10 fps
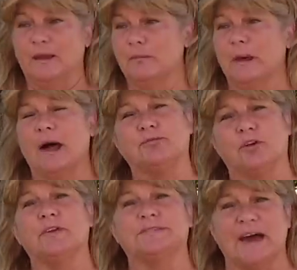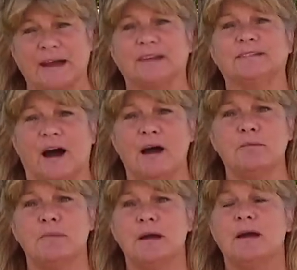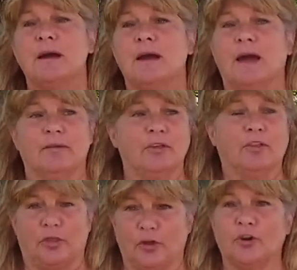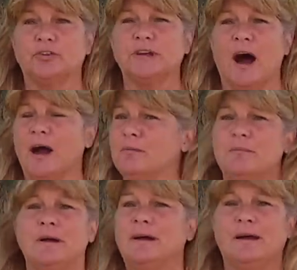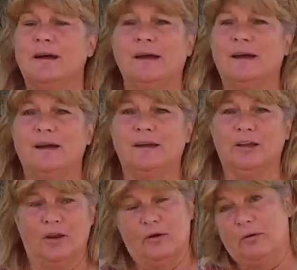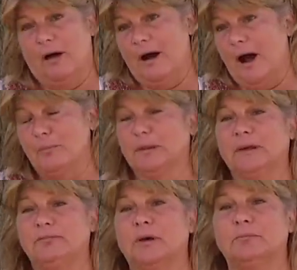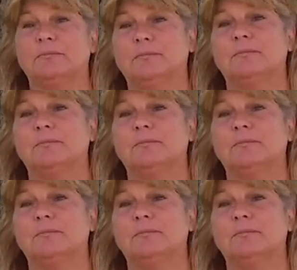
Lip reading: But after the second time, and then the third time, you know, I believed him.